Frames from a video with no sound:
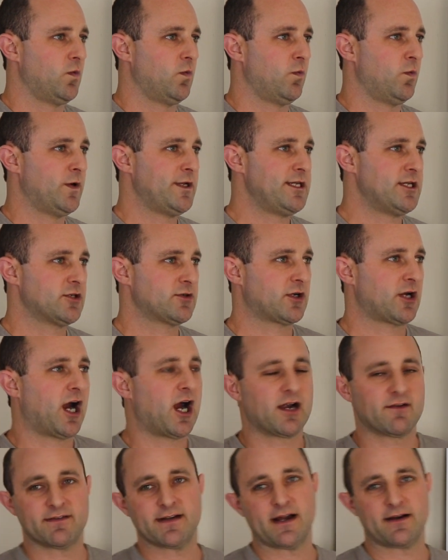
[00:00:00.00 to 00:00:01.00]
when you're
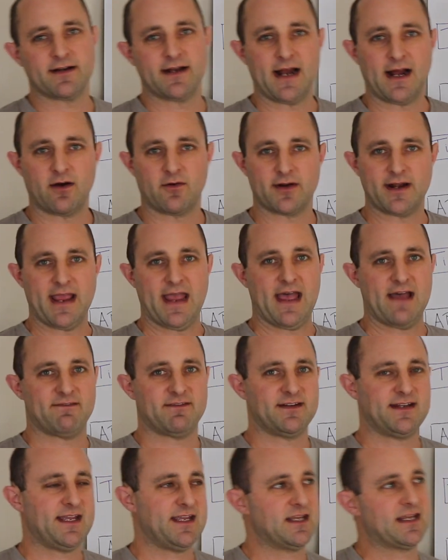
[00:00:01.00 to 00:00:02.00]
carving out an hour and a
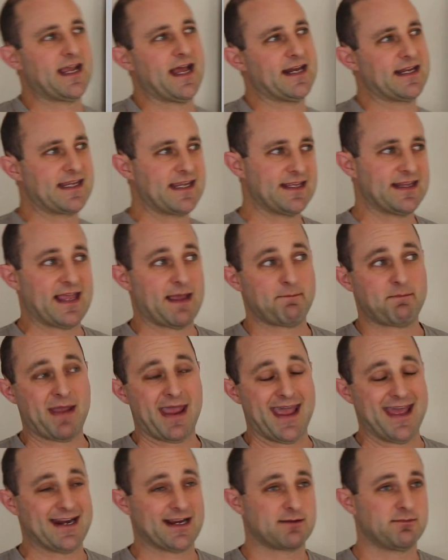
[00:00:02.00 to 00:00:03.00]
half a day, you kind of get in that
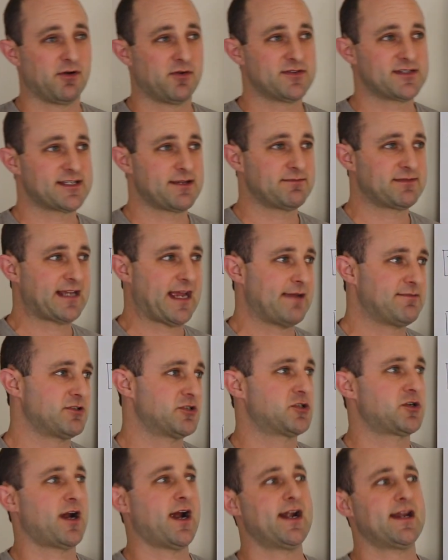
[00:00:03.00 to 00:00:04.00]
panic mode sometimes.
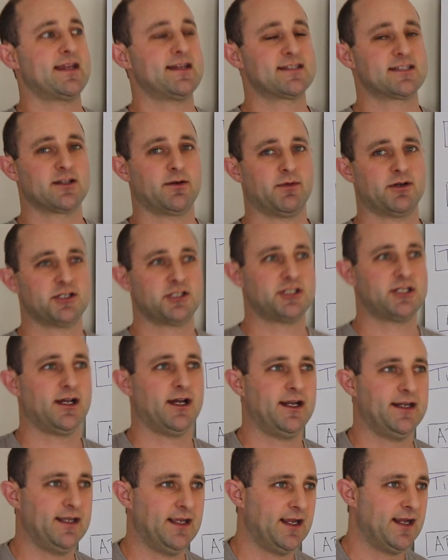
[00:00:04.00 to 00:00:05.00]
You're trying to get so much
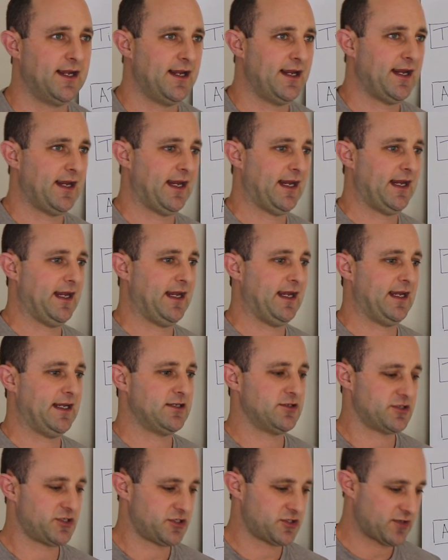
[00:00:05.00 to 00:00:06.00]
done,
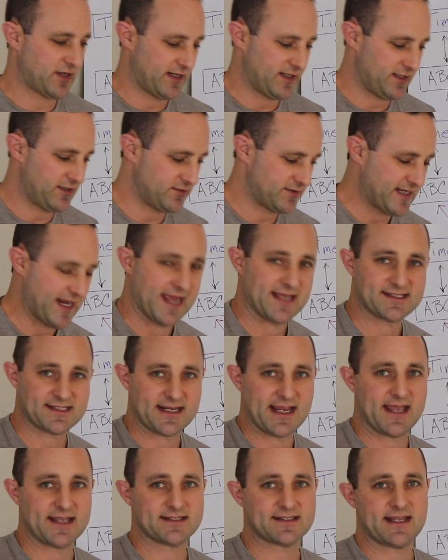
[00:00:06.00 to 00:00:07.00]
and you're just trying to do task,
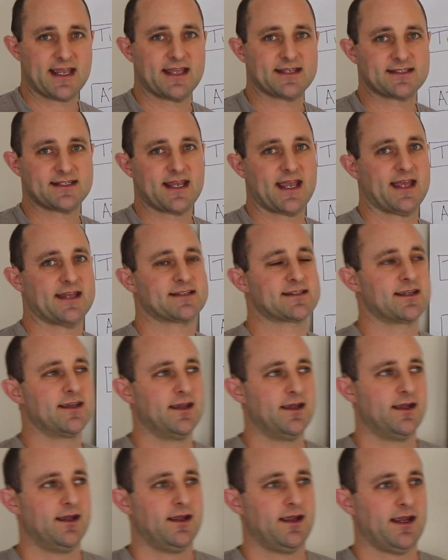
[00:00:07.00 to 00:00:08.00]
task, task, task.
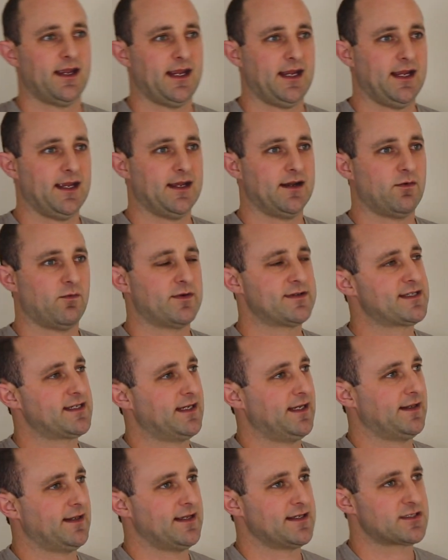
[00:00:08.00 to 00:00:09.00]
And once
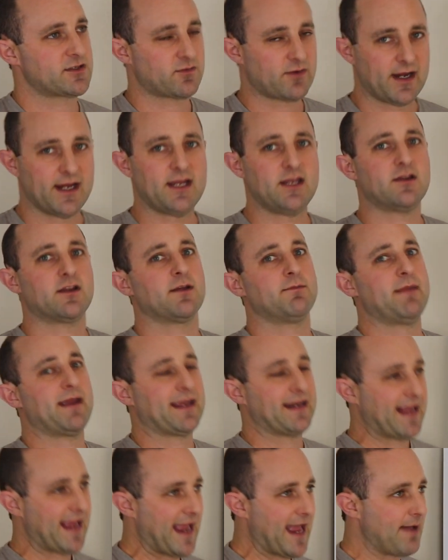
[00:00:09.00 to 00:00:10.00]
again, it's great. You can
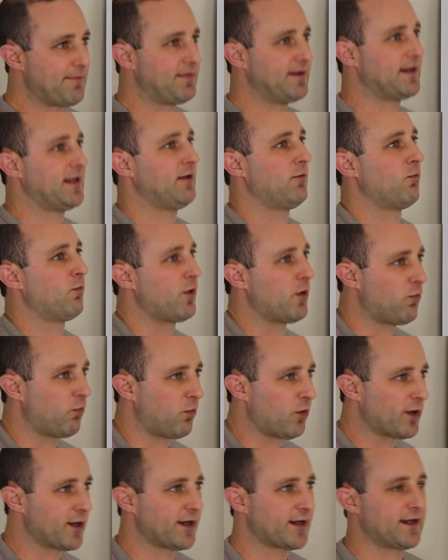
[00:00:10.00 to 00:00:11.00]
make it happen. It will
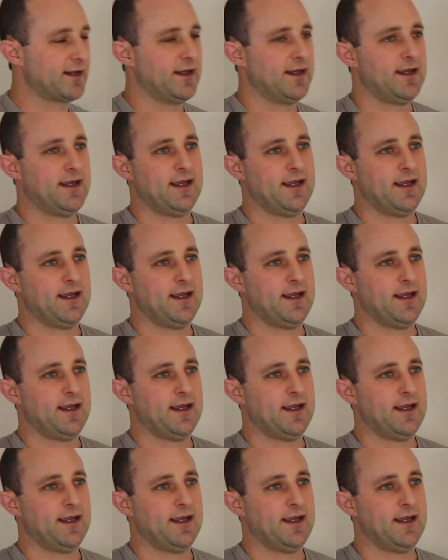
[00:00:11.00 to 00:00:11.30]
work.